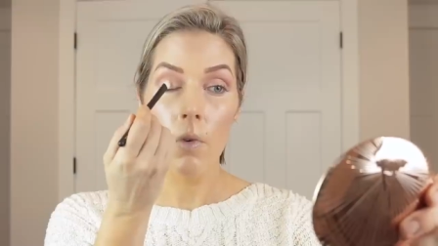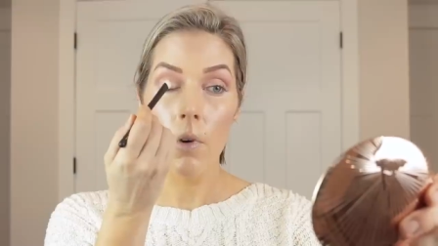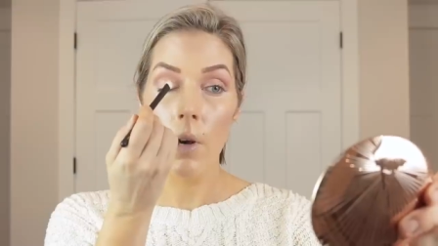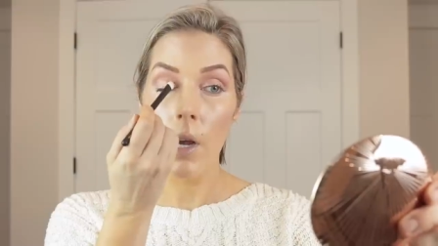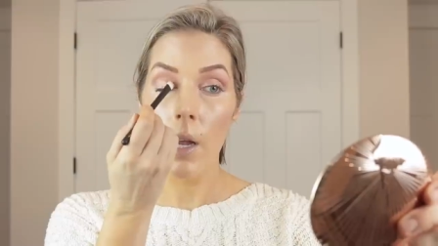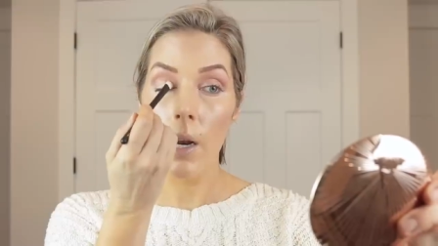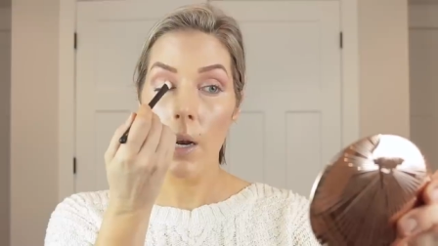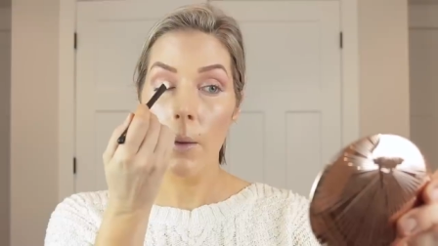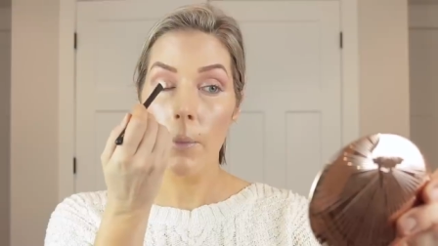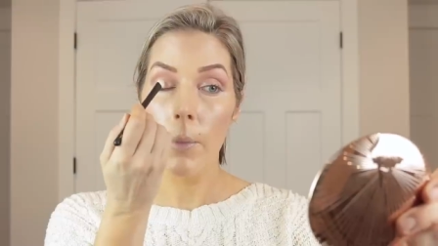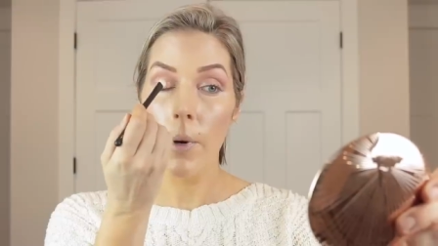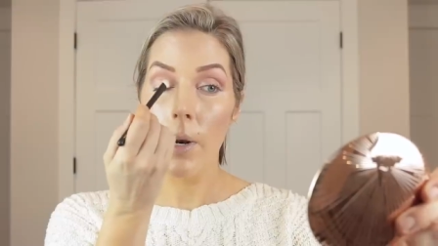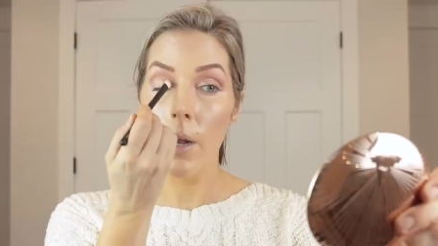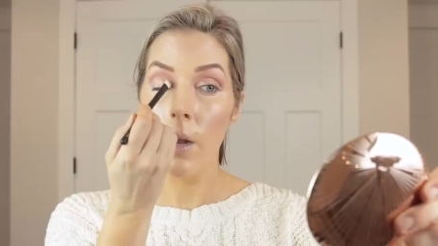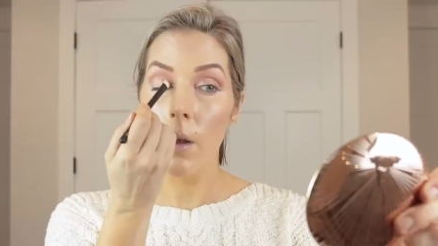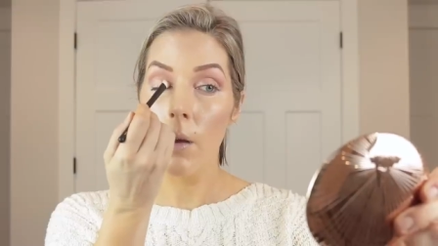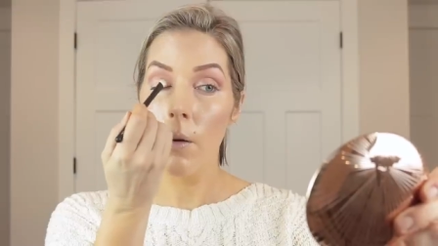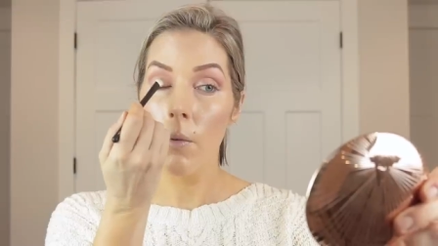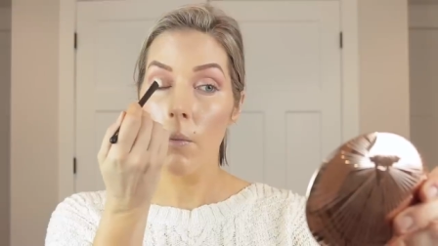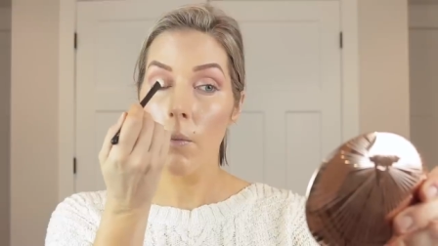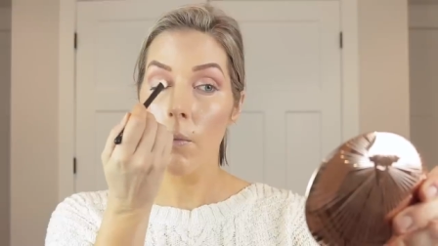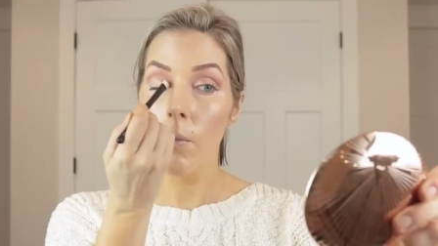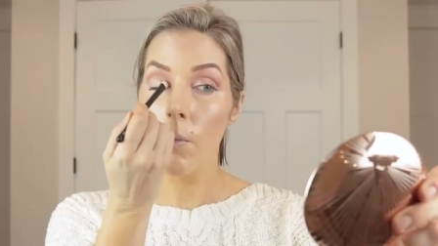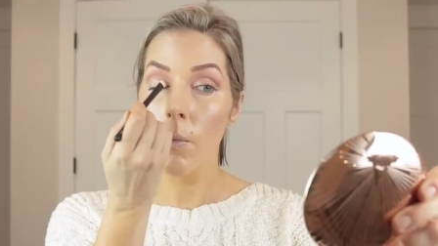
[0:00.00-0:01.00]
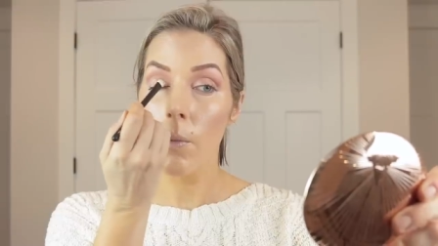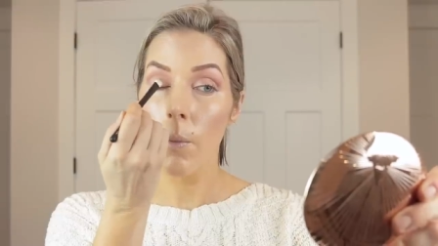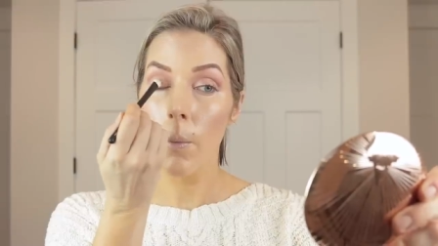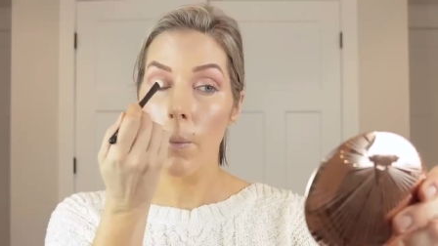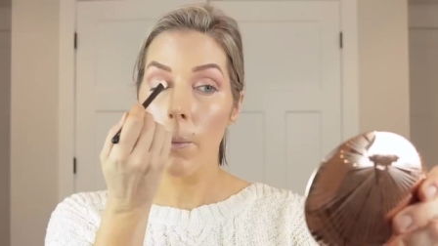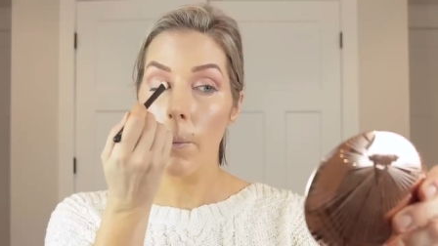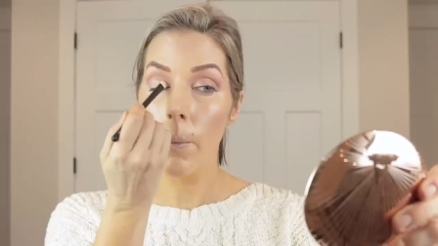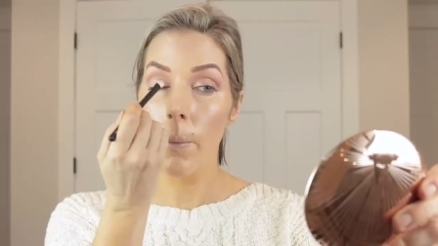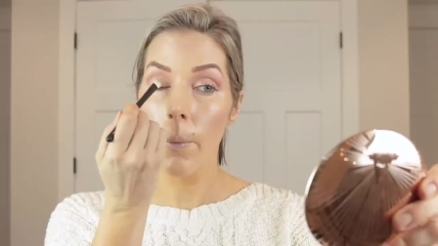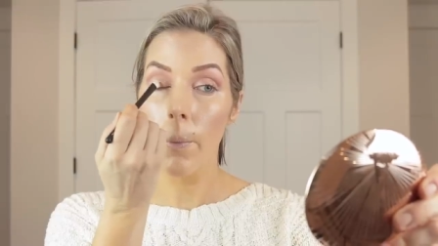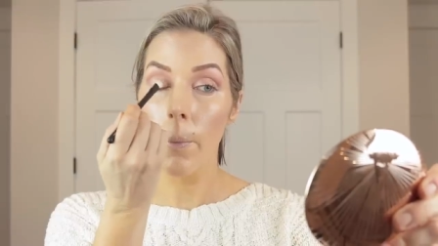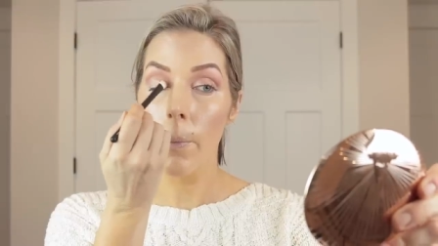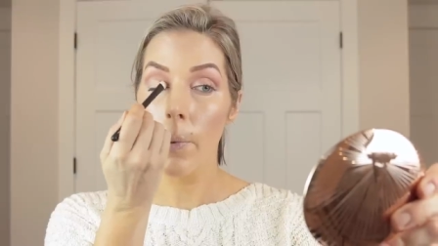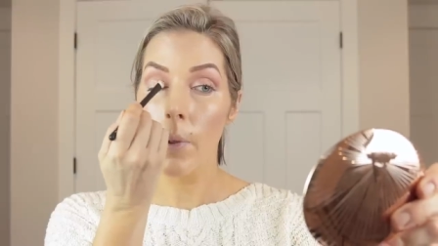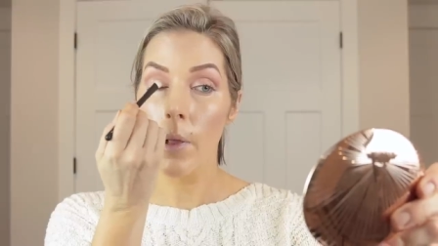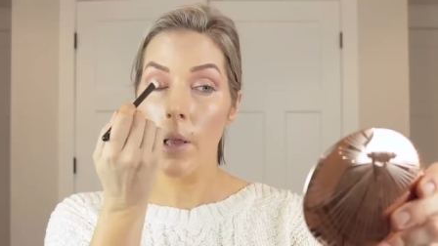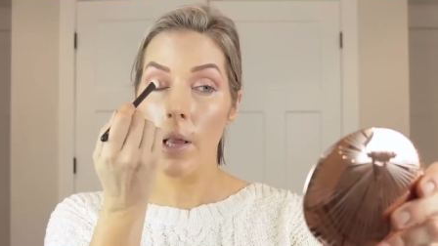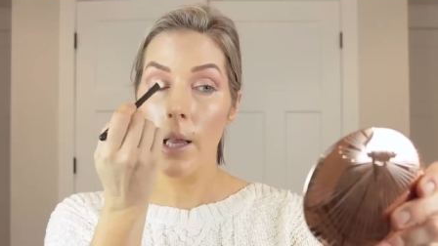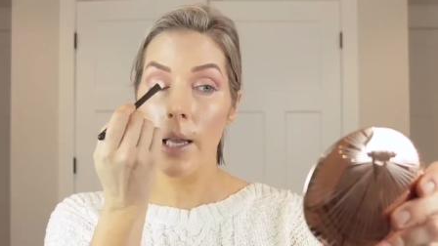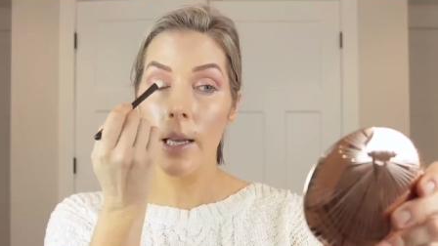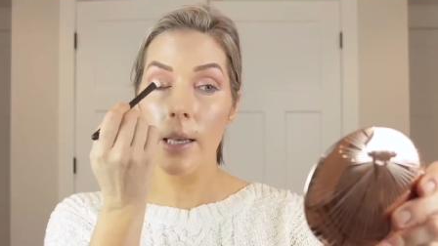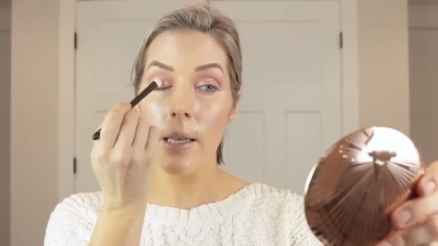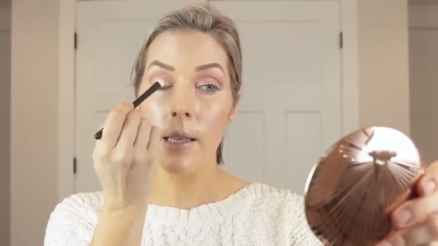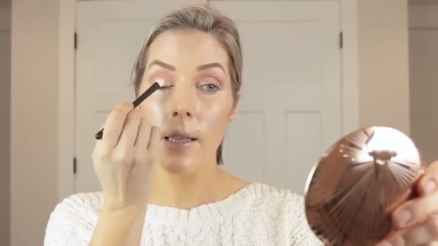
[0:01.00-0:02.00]
And I'm gonna
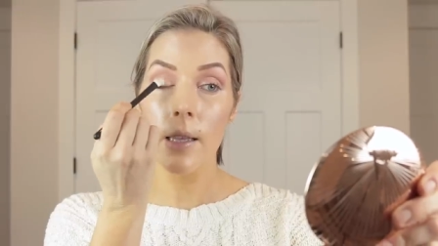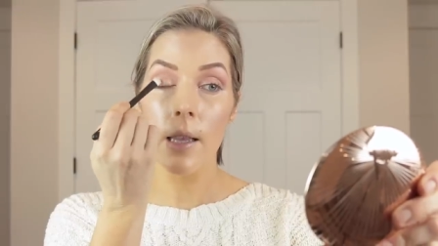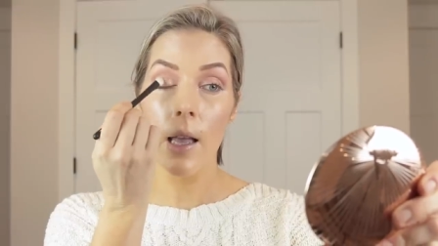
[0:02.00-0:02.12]
place